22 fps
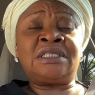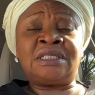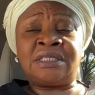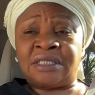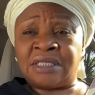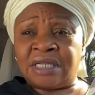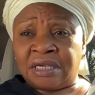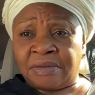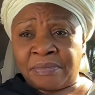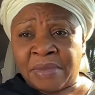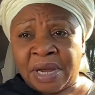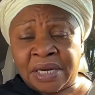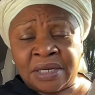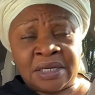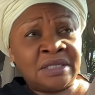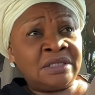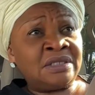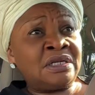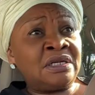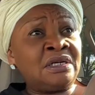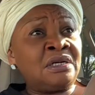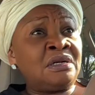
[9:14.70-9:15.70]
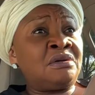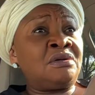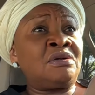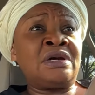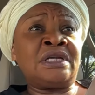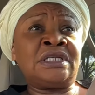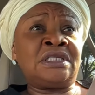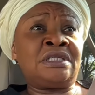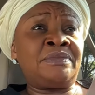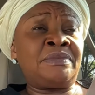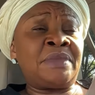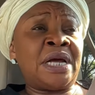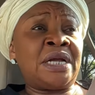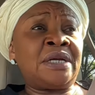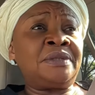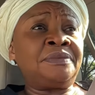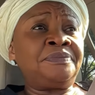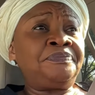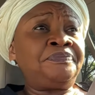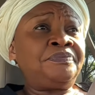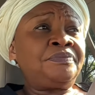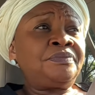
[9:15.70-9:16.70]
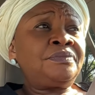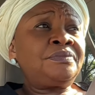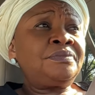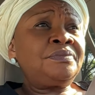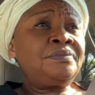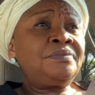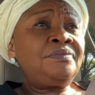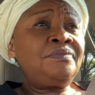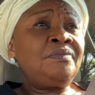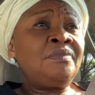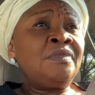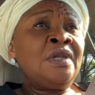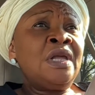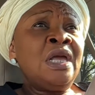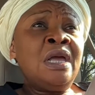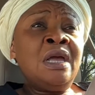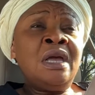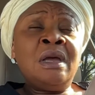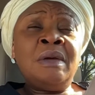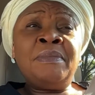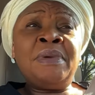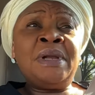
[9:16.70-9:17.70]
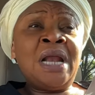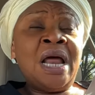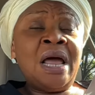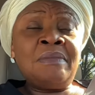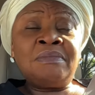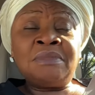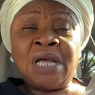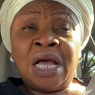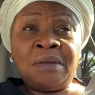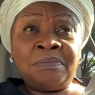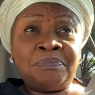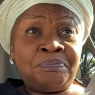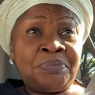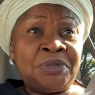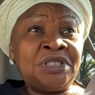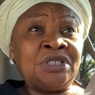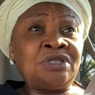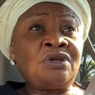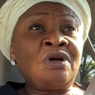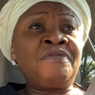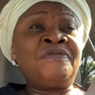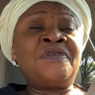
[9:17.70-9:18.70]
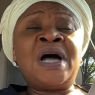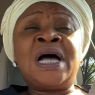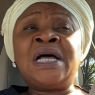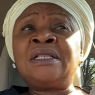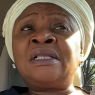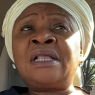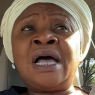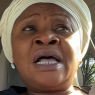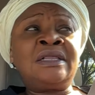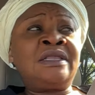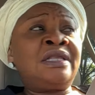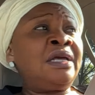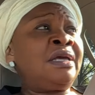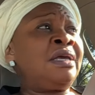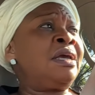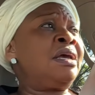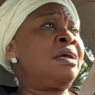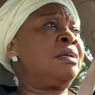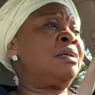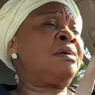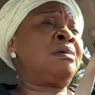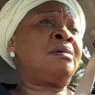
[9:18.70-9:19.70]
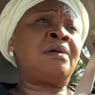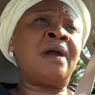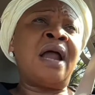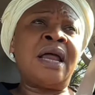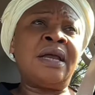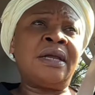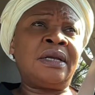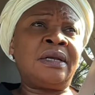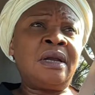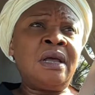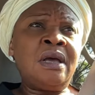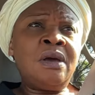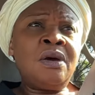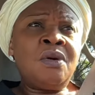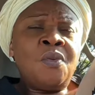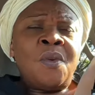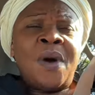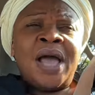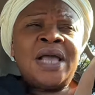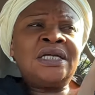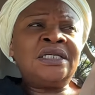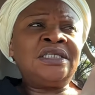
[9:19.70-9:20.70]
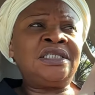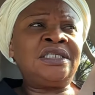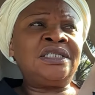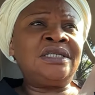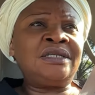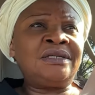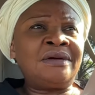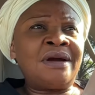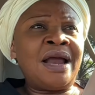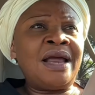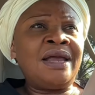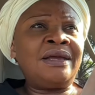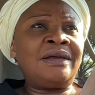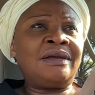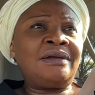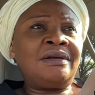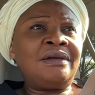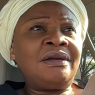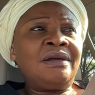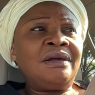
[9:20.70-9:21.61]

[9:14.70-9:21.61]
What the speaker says: sick man. He's a crazy man. But I'm pissed off at the girl crying. Why is she crying?